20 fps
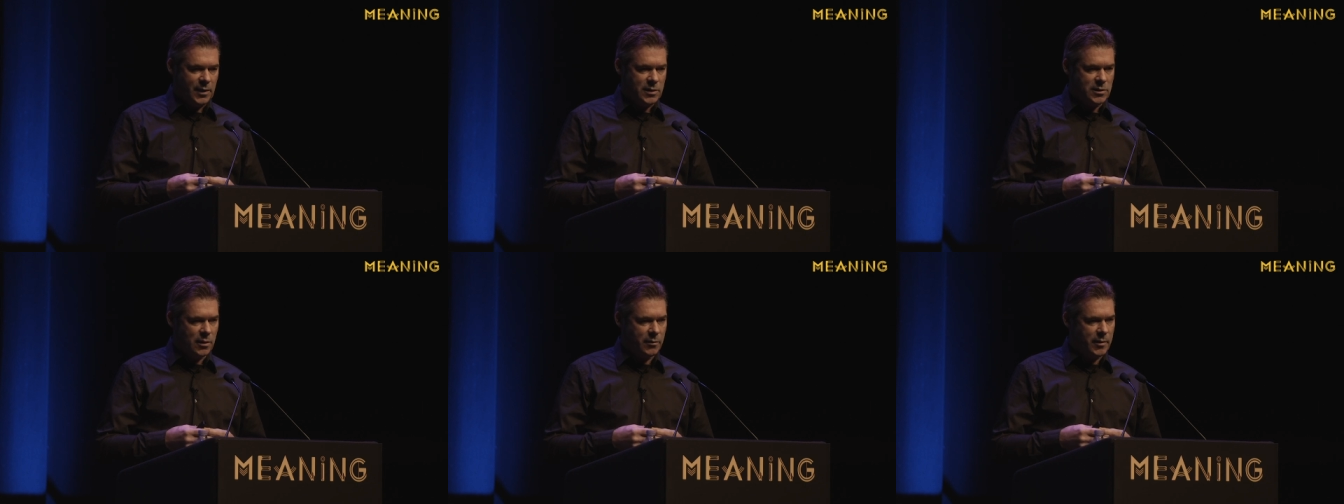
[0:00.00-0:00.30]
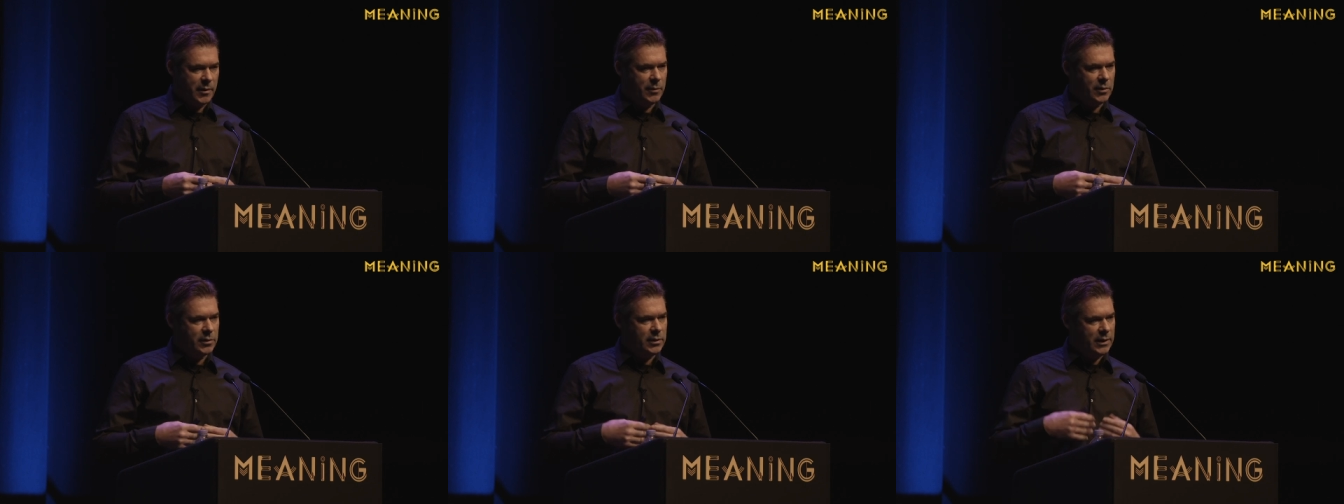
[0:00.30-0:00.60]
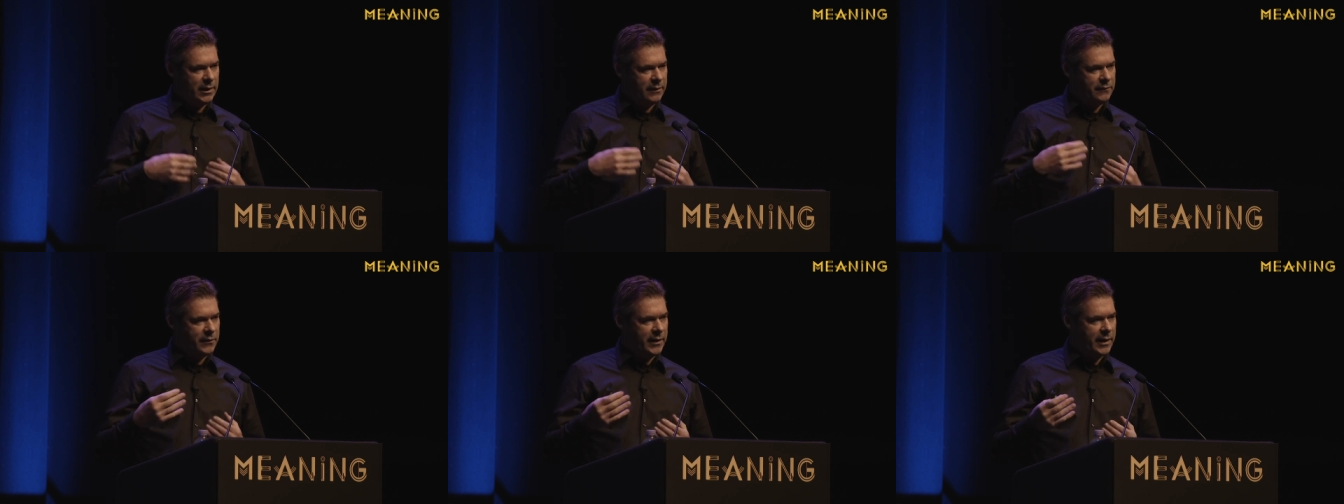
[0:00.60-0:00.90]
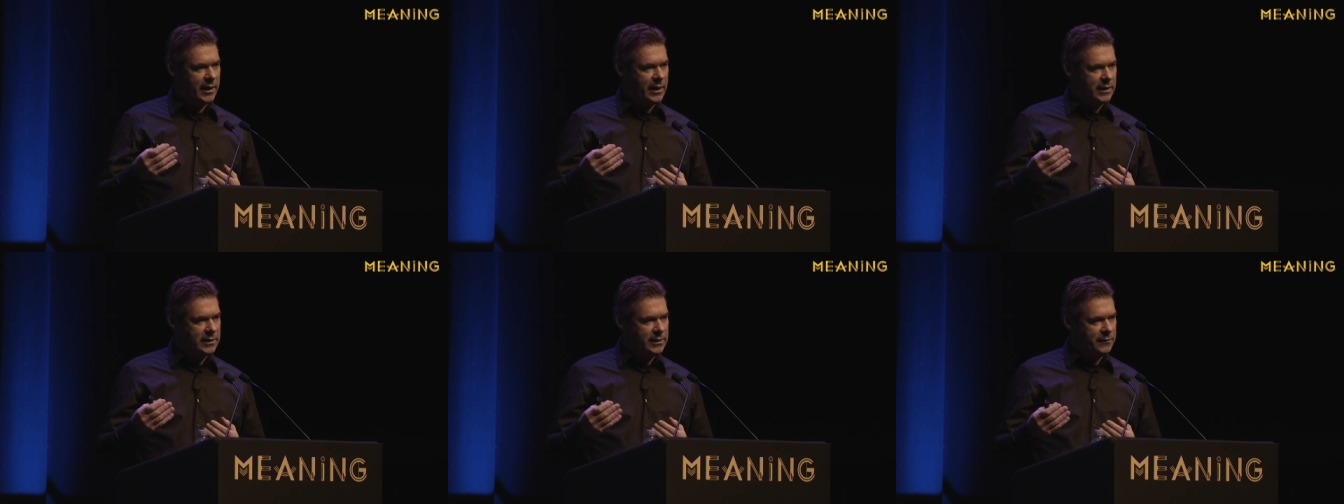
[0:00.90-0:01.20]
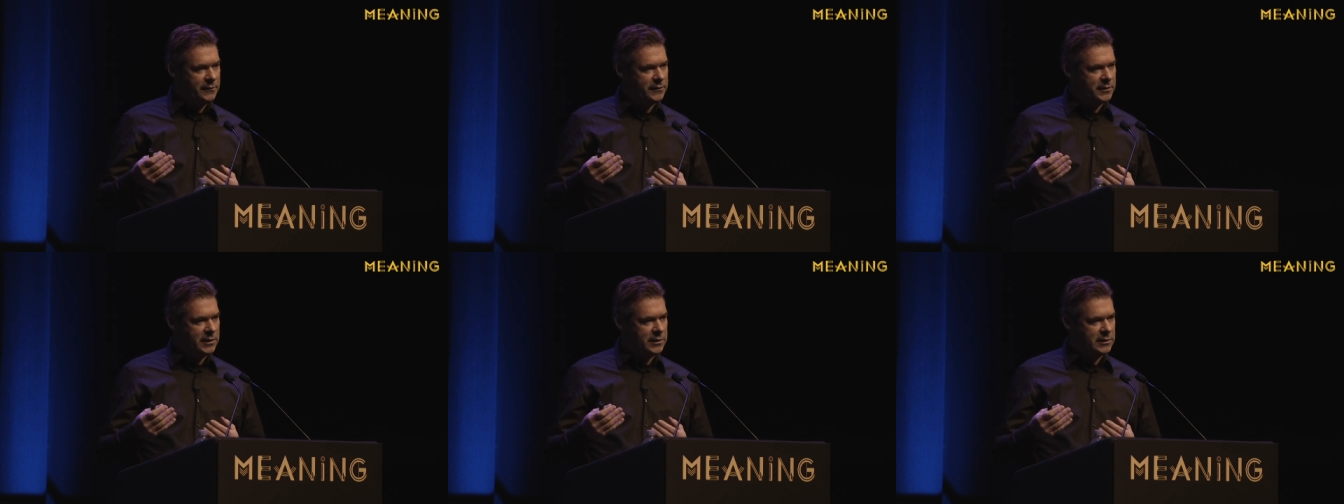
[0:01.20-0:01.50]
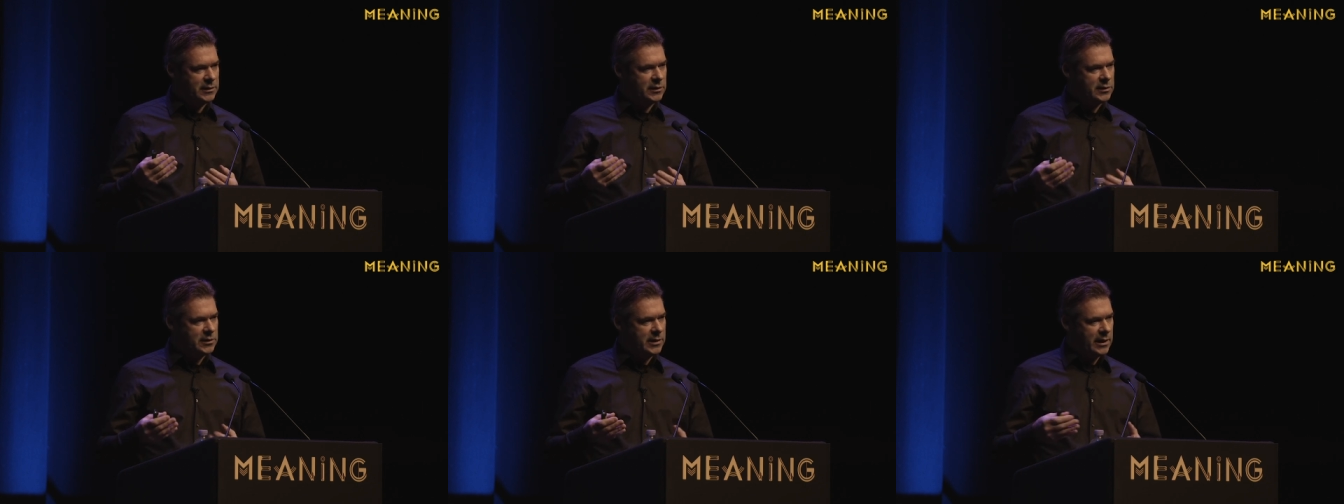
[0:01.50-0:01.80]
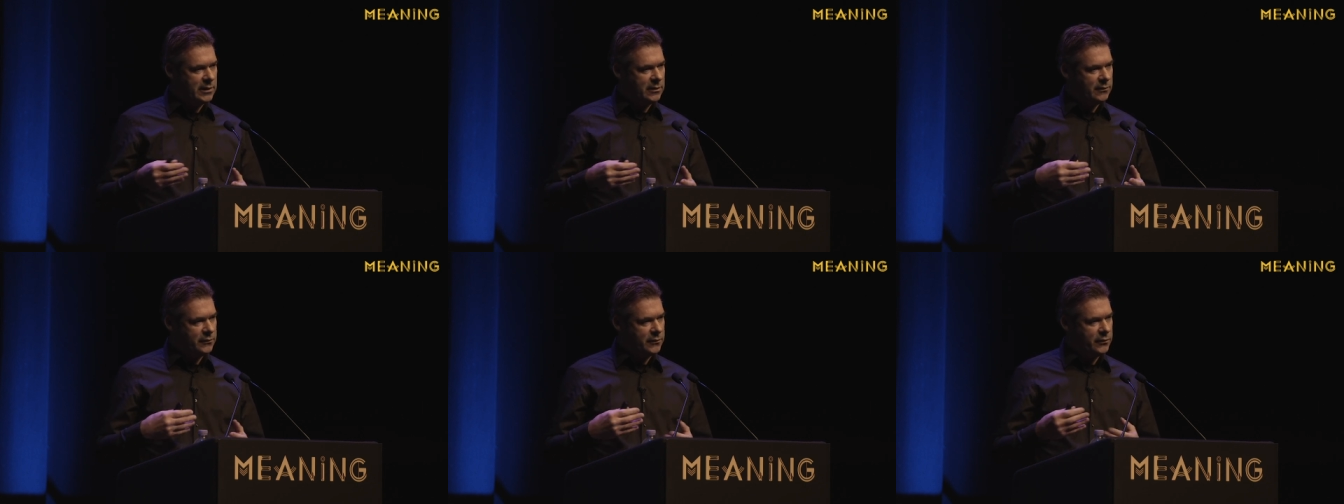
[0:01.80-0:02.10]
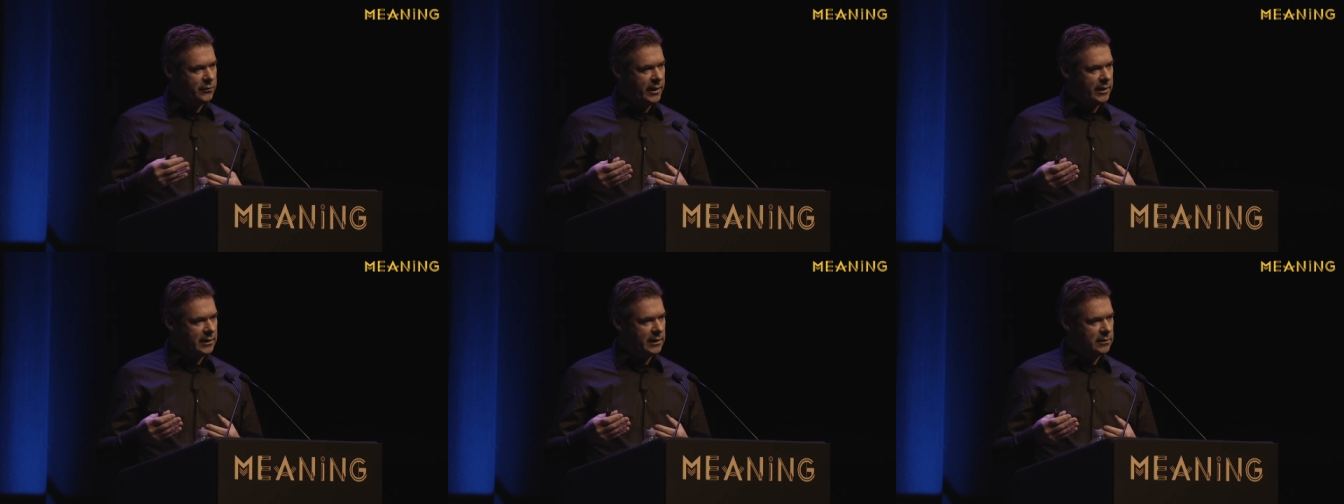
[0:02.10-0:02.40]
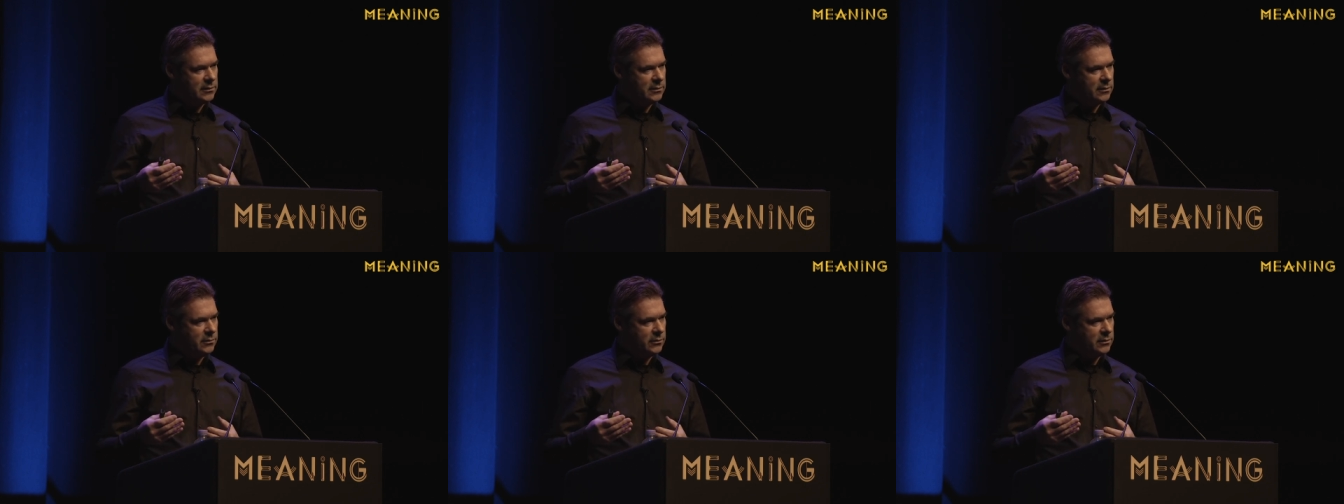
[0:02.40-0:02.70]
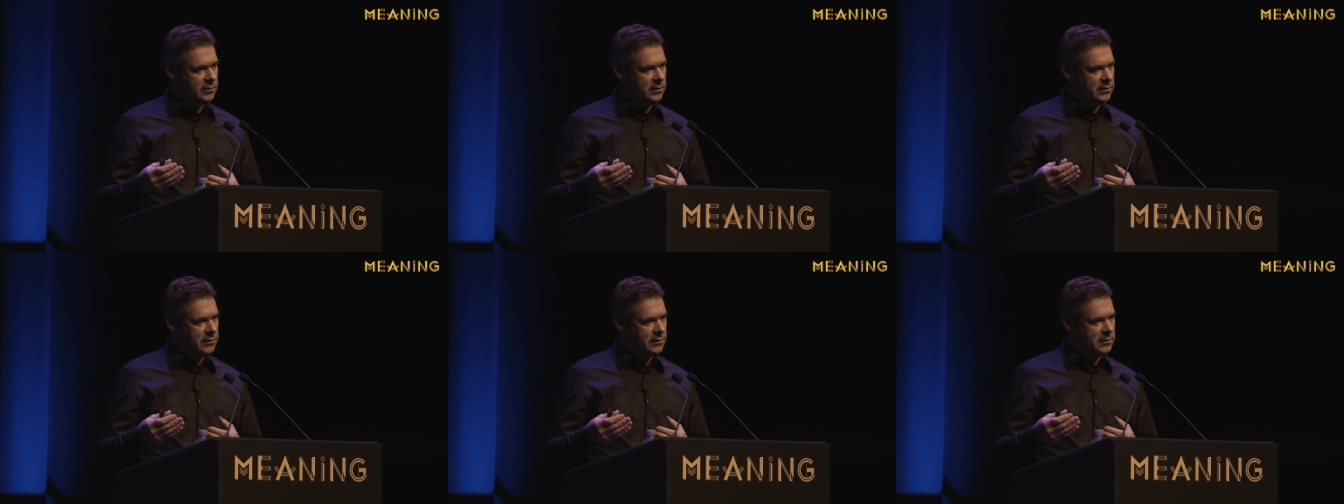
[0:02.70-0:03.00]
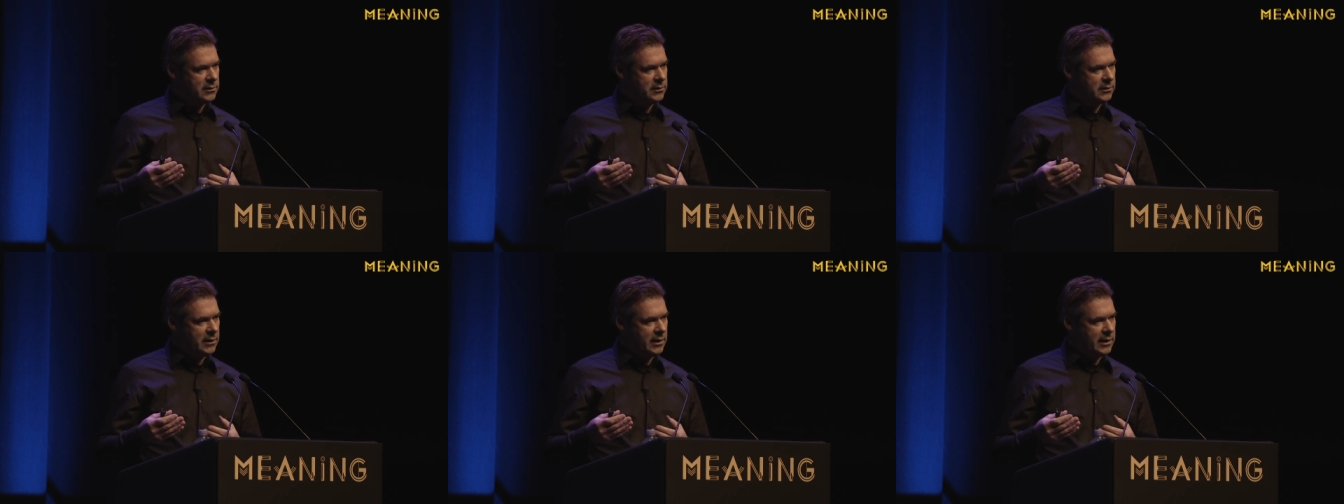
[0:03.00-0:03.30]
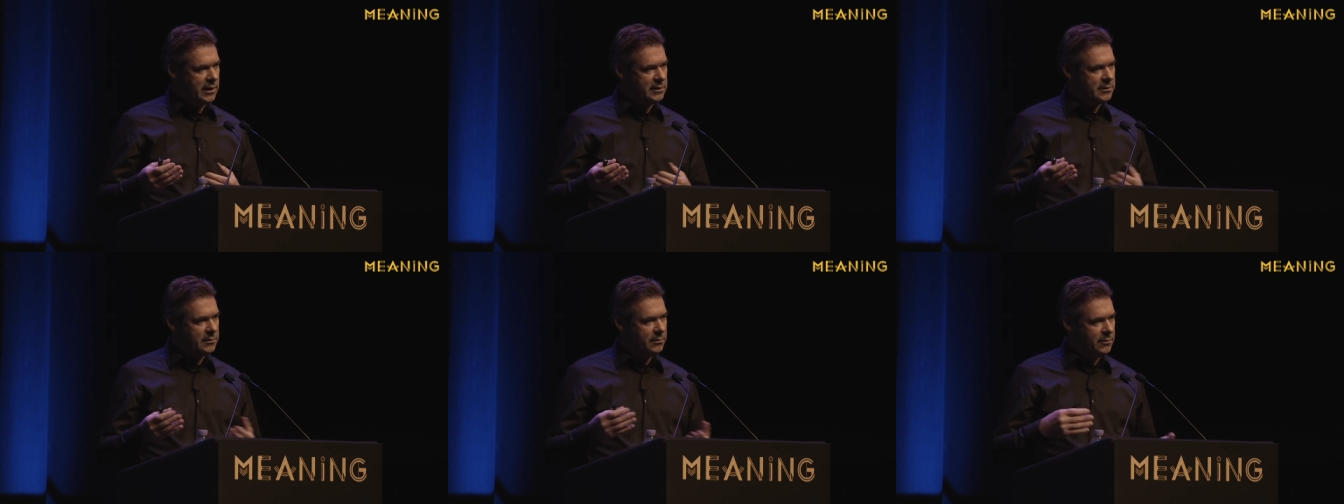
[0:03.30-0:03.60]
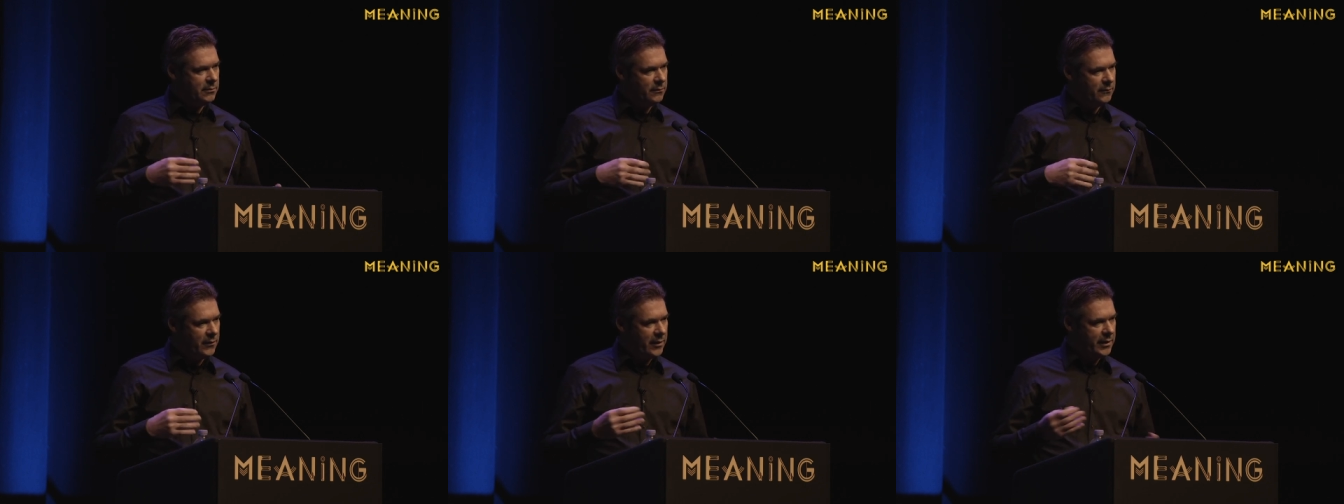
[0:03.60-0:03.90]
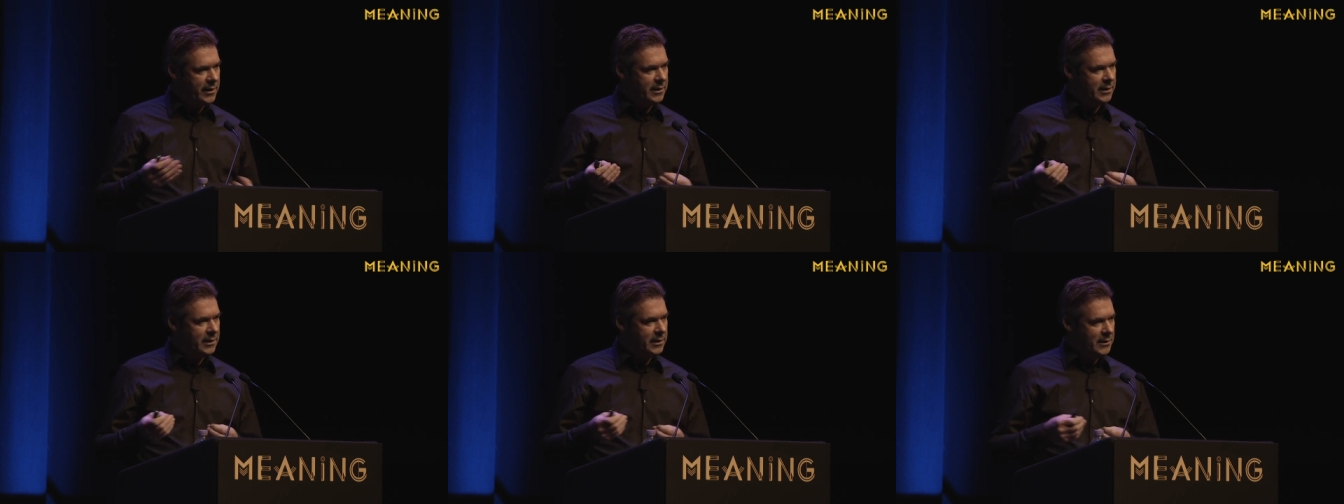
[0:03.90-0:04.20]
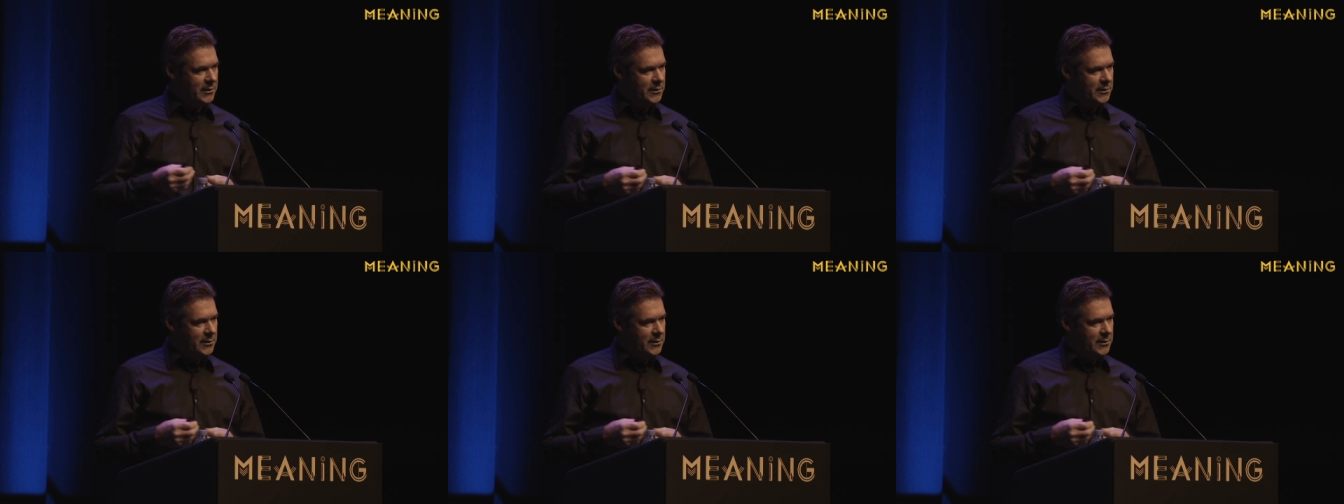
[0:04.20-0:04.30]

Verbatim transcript: So we were delivering activities instead of creating solutions. And that's a very